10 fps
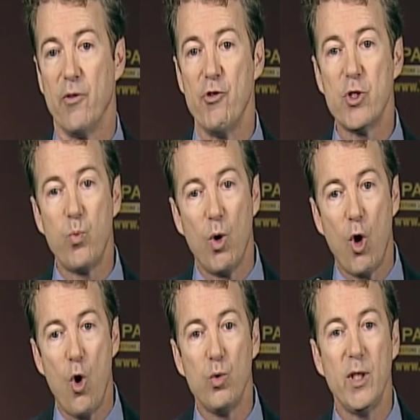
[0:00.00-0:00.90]
This will
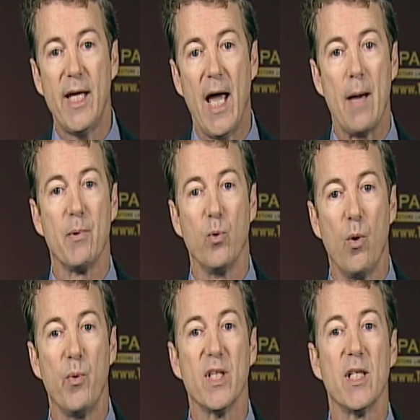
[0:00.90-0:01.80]
only happen
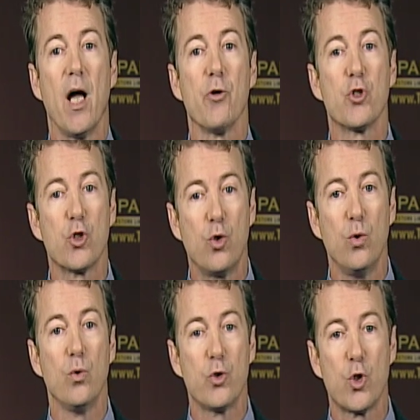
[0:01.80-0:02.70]
when we allow
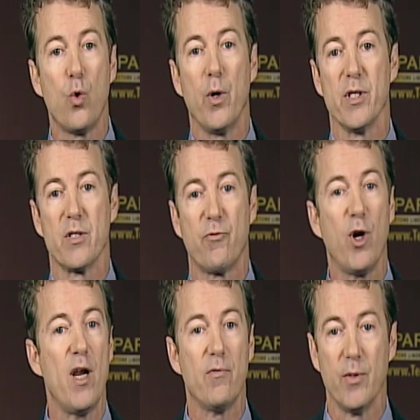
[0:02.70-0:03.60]
school choice for
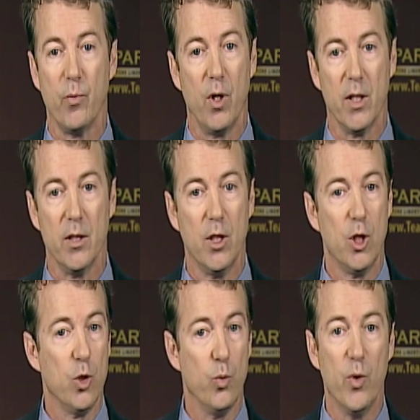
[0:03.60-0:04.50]
everyone,
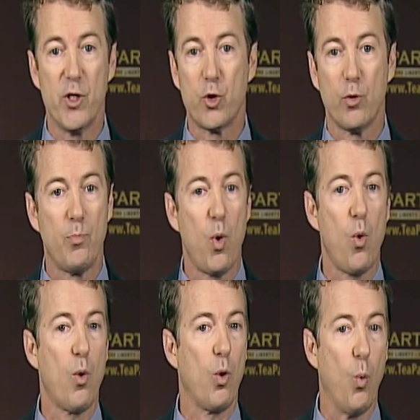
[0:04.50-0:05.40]
rich or
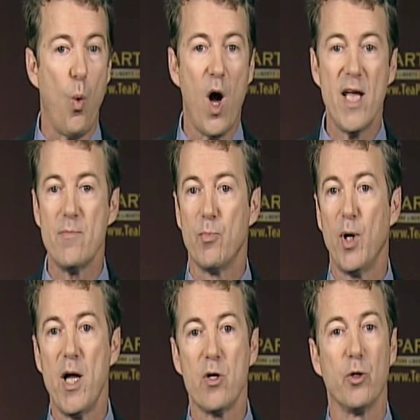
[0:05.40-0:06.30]
poor, white,
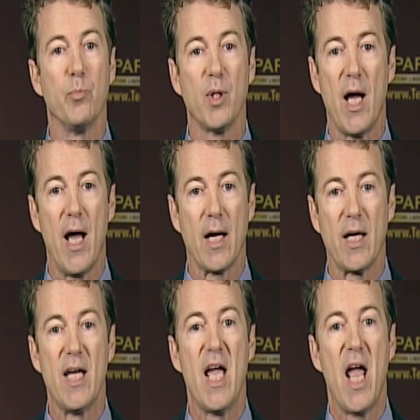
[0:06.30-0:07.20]
brown, or black,
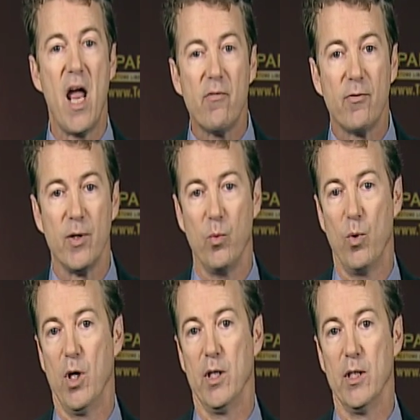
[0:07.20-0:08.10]
everyone.